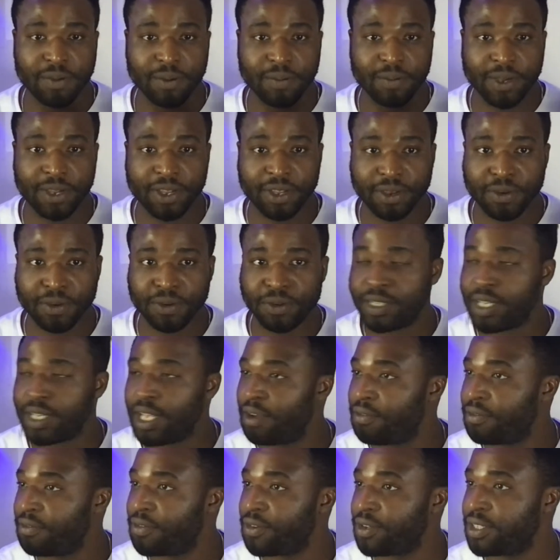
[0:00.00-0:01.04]
We're making good
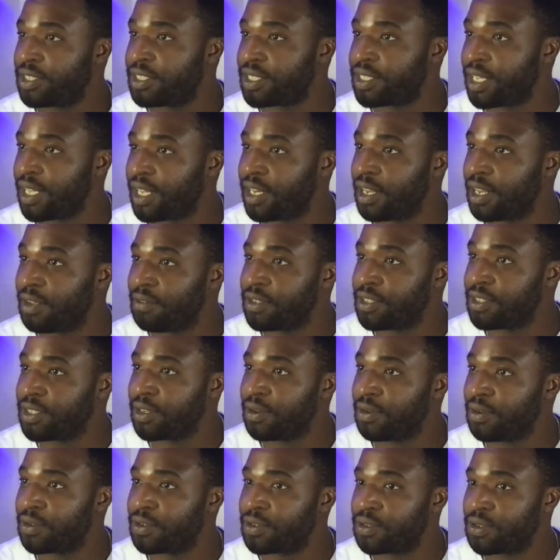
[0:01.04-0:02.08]
efforts, and everything
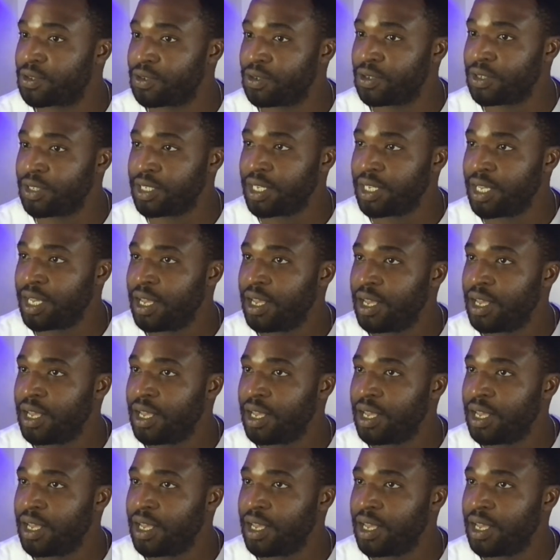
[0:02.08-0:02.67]
looks good.